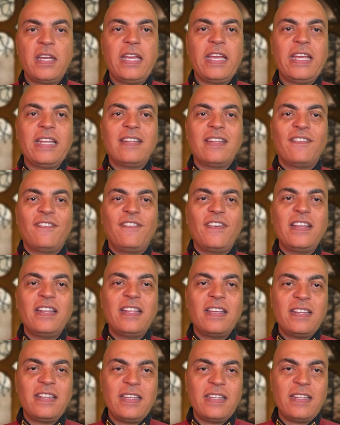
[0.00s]
in
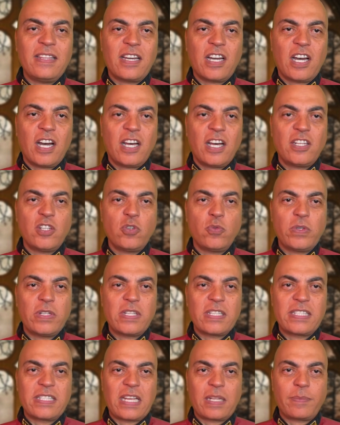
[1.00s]
divinity the
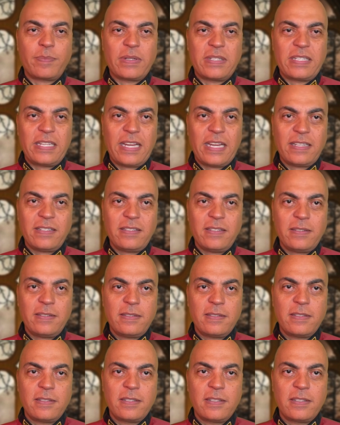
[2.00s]
conduit is not protected